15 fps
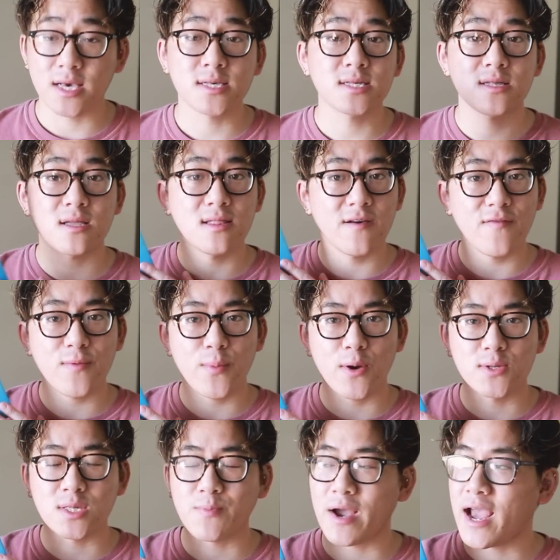is The Lovely
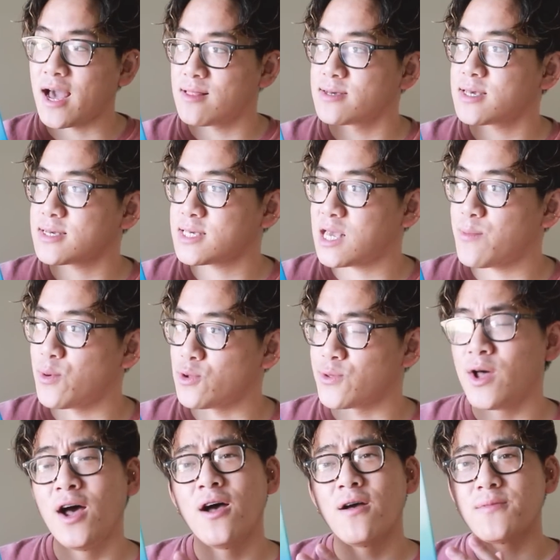Bones by Alice
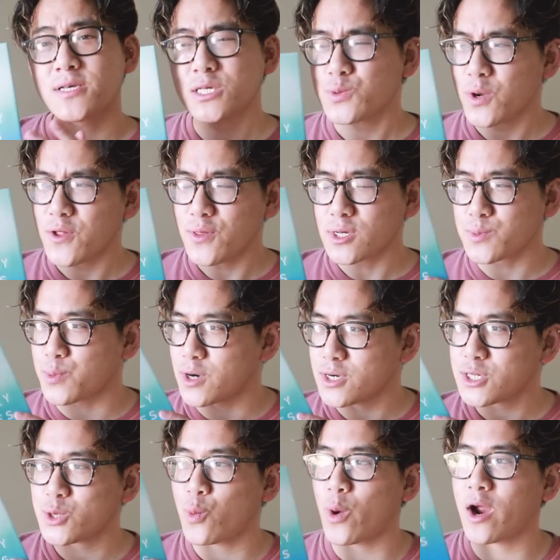Sebold. This is one of those
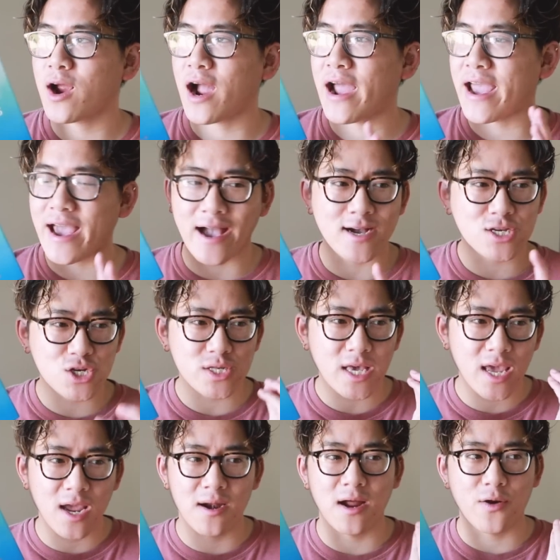books where I actually
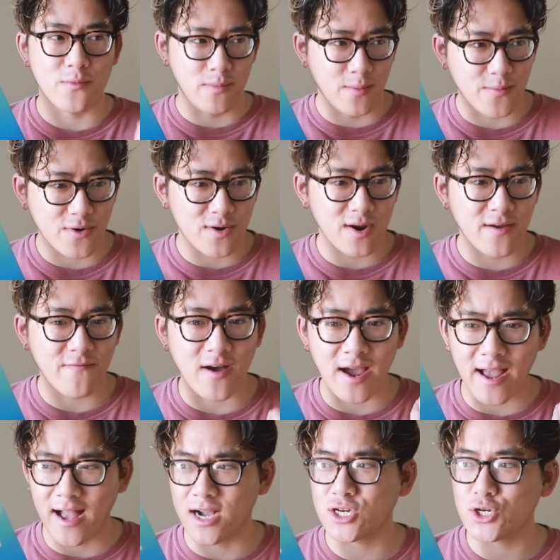cannot remember if I
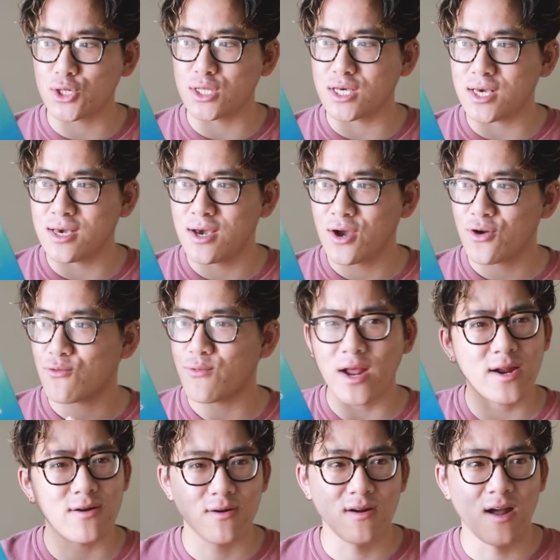actually read
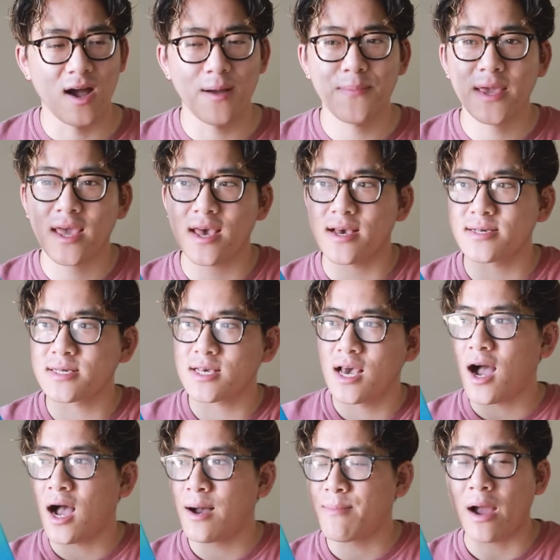it or not because
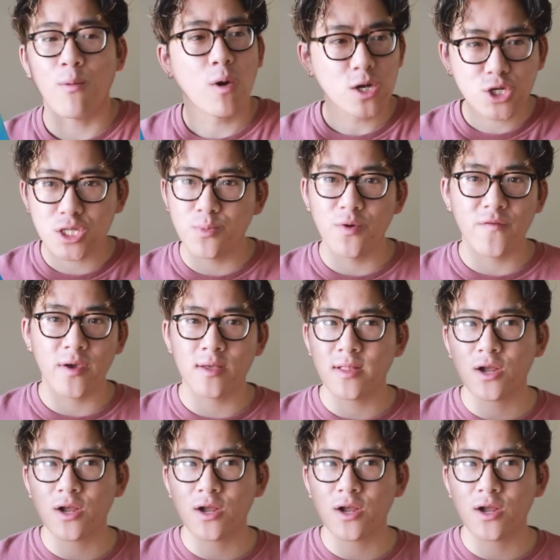um, I watched the movie